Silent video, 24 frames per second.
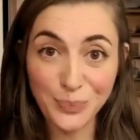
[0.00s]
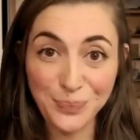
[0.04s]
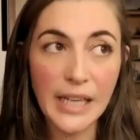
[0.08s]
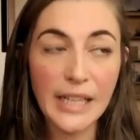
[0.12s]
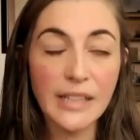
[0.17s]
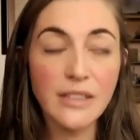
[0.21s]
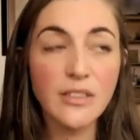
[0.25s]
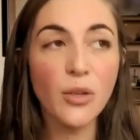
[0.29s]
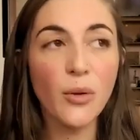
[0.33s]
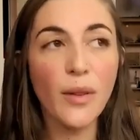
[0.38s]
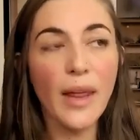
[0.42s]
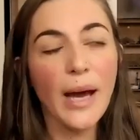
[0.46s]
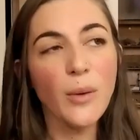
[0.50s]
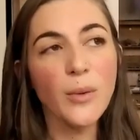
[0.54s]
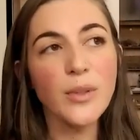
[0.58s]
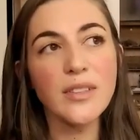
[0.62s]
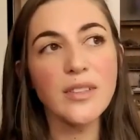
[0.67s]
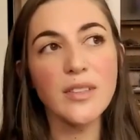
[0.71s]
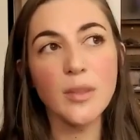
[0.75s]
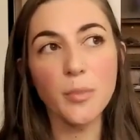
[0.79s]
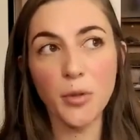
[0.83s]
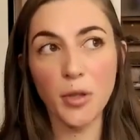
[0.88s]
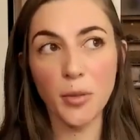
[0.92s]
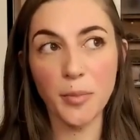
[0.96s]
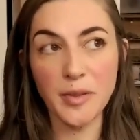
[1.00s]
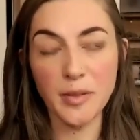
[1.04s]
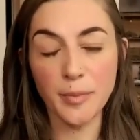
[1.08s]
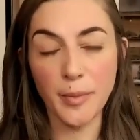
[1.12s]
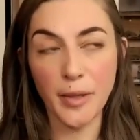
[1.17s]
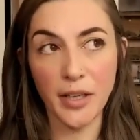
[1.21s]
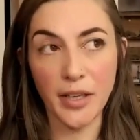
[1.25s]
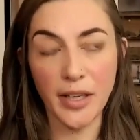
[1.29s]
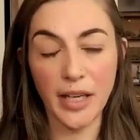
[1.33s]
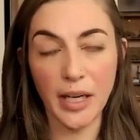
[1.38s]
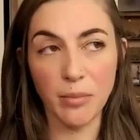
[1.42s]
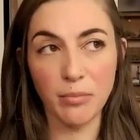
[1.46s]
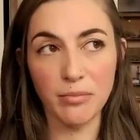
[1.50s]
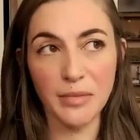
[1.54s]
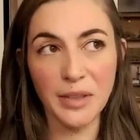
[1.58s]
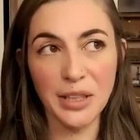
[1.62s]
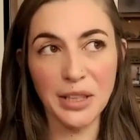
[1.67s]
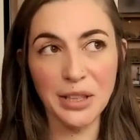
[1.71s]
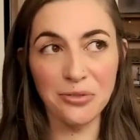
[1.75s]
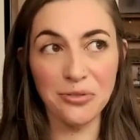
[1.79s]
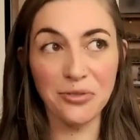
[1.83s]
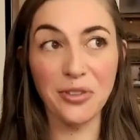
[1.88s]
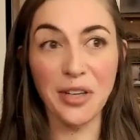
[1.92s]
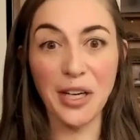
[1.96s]
And so that was the purpose paradigm
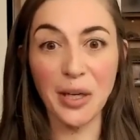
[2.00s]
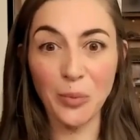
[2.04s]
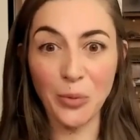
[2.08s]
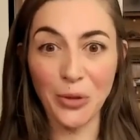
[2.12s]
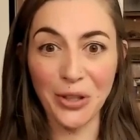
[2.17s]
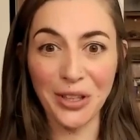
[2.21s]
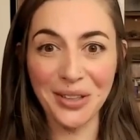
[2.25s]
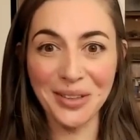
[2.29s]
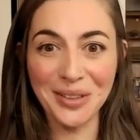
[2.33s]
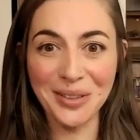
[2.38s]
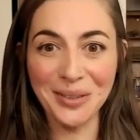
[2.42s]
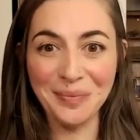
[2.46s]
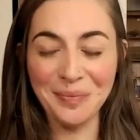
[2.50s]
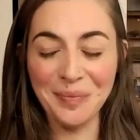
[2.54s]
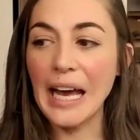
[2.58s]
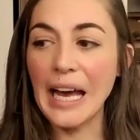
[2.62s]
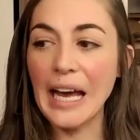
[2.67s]
framework.